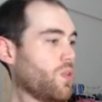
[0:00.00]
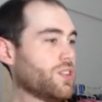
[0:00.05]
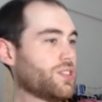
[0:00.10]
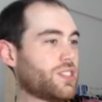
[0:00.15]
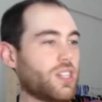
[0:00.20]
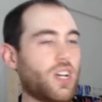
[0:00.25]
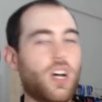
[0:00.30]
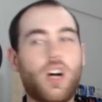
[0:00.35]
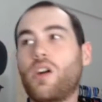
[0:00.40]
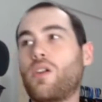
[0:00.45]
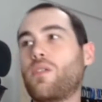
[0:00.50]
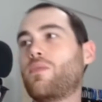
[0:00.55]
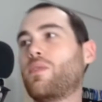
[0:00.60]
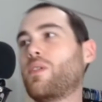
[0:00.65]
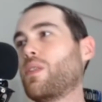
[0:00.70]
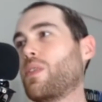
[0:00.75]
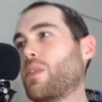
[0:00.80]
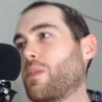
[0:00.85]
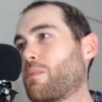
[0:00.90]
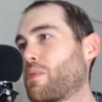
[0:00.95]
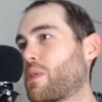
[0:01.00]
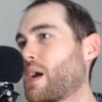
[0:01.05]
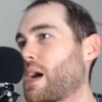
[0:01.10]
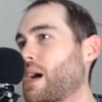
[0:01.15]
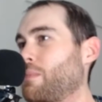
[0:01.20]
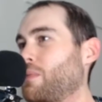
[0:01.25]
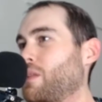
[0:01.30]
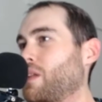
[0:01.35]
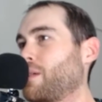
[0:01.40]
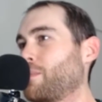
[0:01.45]
will solve the
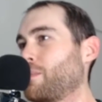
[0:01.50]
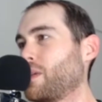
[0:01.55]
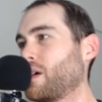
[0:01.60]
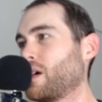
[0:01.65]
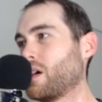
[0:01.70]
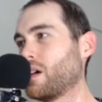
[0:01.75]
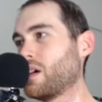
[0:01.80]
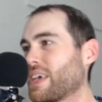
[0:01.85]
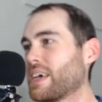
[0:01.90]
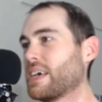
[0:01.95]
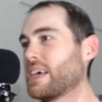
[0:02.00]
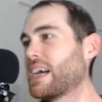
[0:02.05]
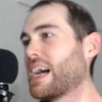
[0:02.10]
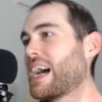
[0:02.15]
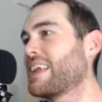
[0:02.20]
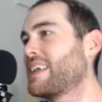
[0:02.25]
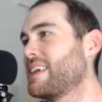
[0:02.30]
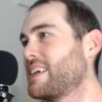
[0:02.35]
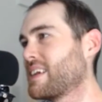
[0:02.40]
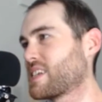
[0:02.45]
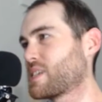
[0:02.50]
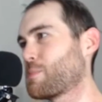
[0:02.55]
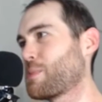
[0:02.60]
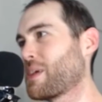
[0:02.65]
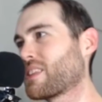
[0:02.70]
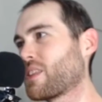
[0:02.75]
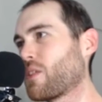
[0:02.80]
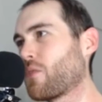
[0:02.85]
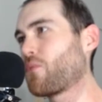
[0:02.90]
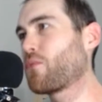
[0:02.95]
problem. I didn't
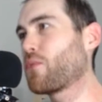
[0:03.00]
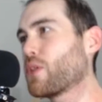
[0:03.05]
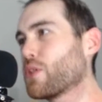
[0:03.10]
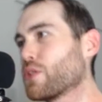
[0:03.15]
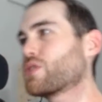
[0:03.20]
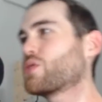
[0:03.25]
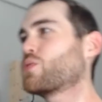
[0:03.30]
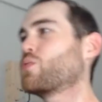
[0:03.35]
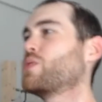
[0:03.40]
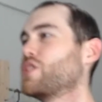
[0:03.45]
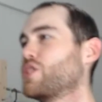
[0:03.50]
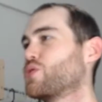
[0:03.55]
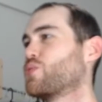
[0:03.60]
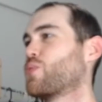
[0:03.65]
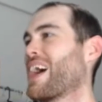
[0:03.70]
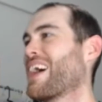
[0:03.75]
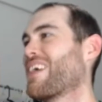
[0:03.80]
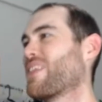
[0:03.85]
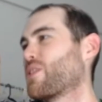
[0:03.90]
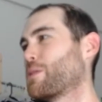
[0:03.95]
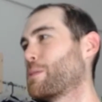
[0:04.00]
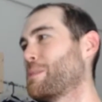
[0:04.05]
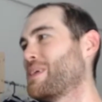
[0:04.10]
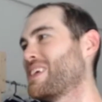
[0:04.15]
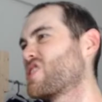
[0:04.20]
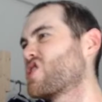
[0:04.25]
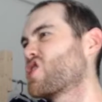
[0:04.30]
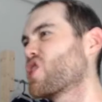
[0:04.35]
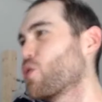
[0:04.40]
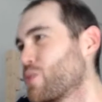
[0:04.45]
expect the first Would You Rather to
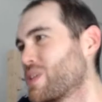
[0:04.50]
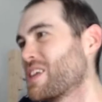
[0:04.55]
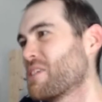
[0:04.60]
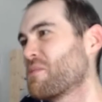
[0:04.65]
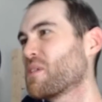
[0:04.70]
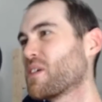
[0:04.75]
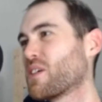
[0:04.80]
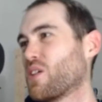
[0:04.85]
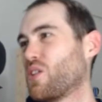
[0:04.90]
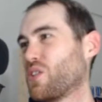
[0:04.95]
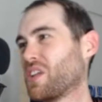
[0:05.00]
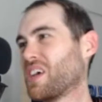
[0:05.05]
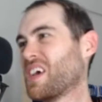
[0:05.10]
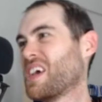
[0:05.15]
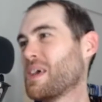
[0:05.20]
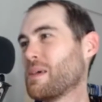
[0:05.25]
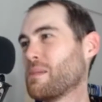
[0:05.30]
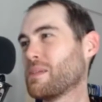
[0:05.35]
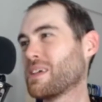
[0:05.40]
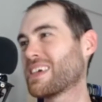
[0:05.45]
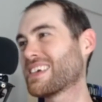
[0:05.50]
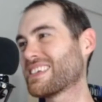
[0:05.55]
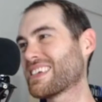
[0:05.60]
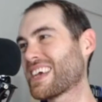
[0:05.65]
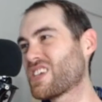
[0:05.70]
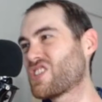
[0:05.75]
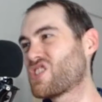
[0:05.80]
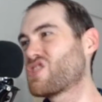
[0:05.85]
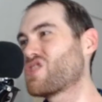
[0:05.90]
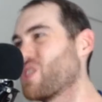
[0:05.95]
be so difficult because
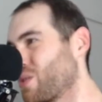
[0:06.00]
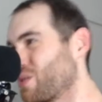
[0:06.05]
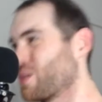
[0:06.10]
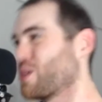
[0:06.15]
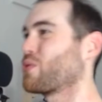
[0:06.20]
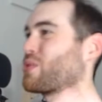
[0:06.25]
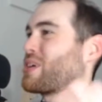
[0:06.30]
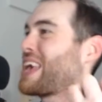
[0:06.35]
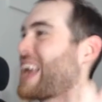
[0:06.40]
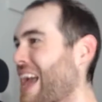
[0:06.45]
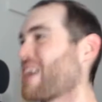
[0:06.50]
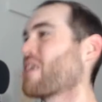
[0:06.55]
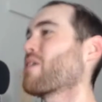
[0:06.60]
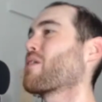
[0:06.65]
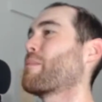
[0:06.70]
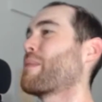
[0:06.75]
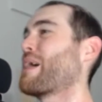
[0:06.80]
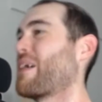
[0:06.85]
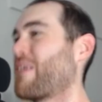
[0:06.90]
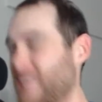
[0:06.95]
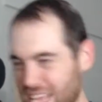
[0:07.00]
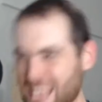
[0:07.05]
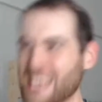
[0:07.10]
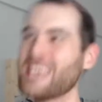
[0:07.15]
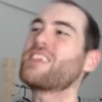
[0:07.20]
I so don't care about